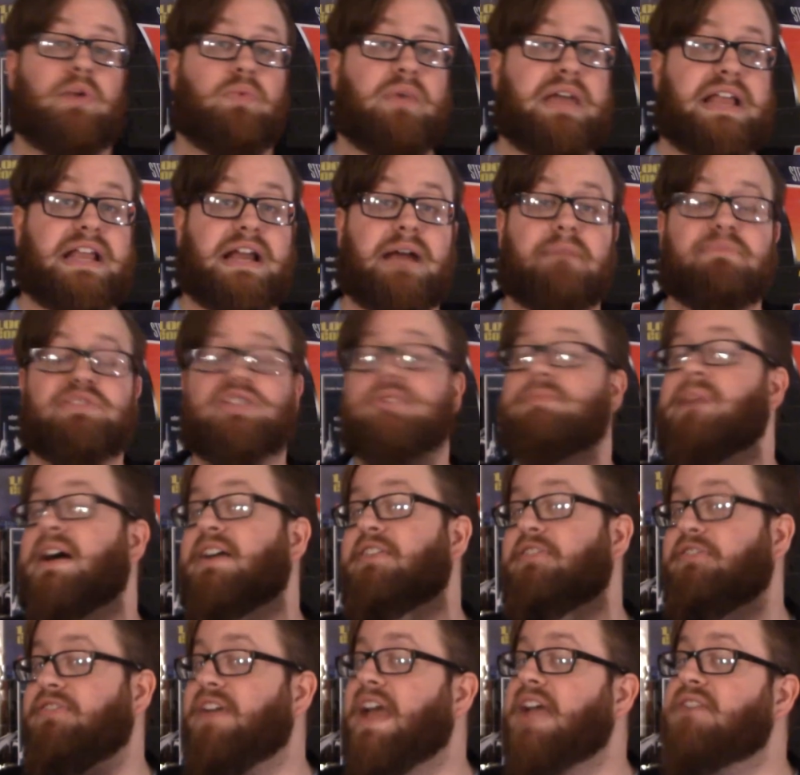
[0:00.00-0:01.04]
we come to my
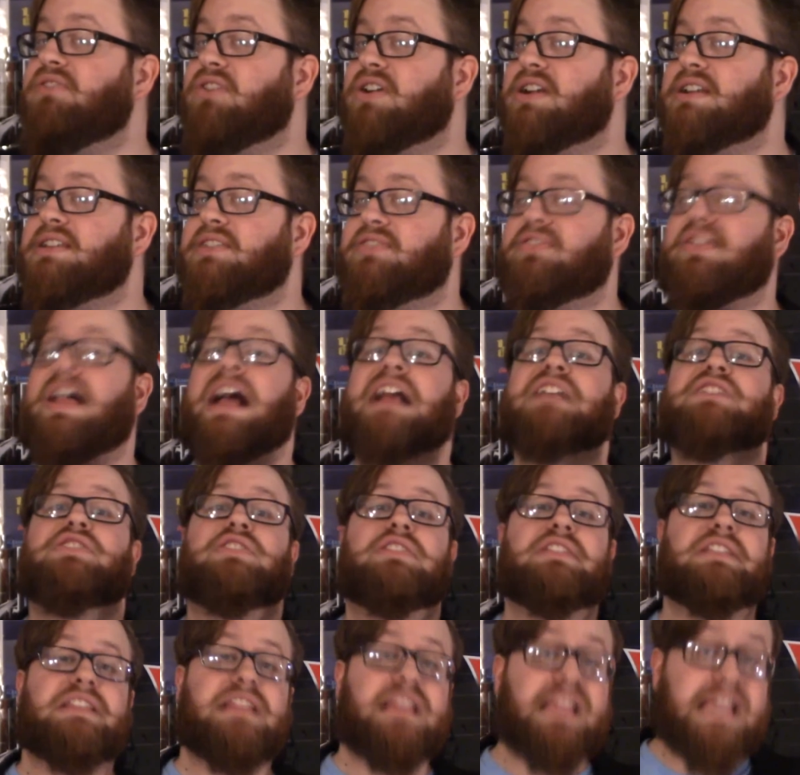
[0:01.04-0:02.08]
favorite /
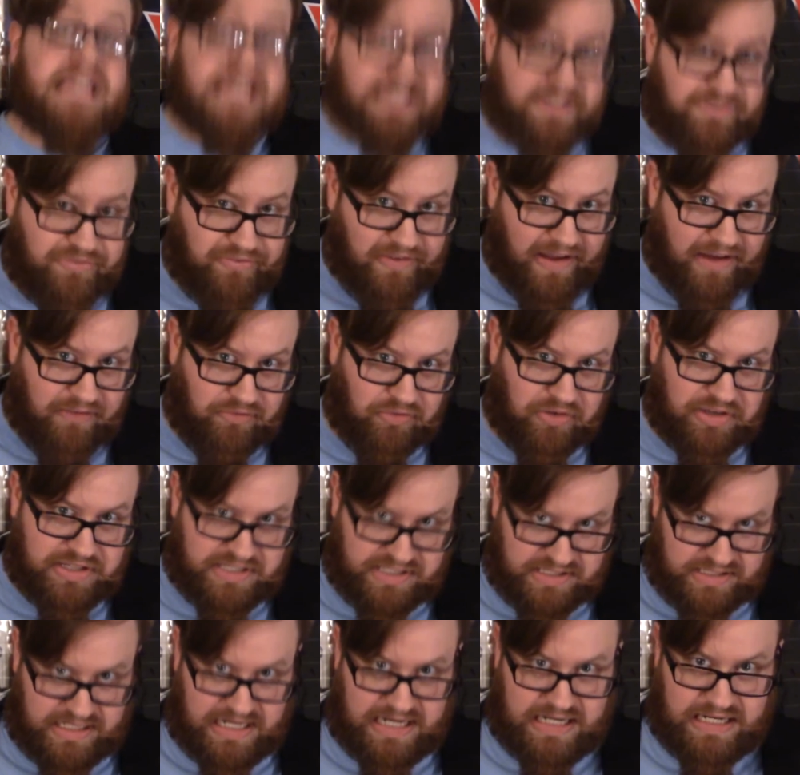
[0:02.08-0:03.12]
least favorite
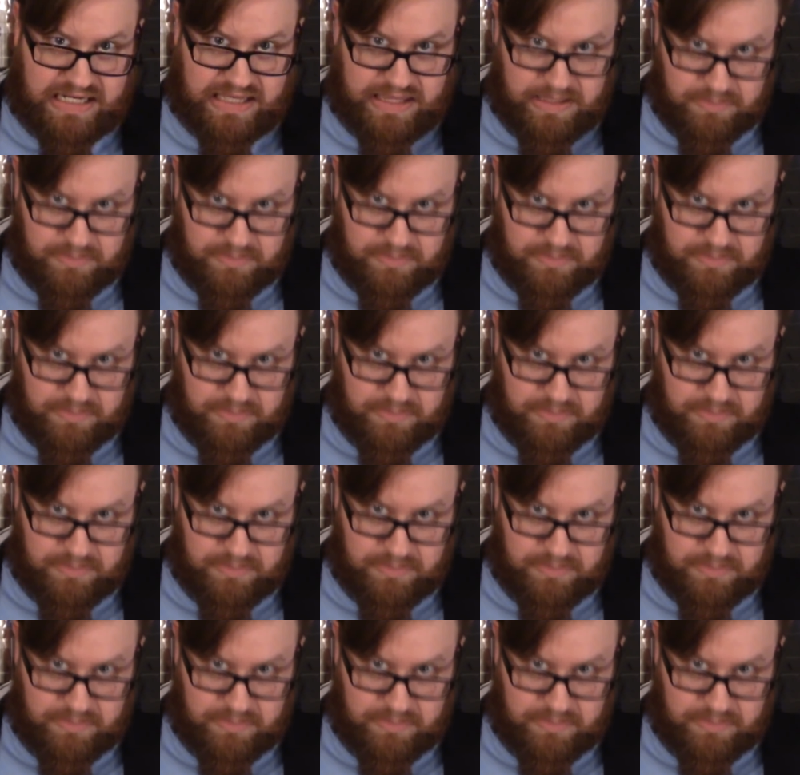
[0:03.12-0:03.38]
scene in the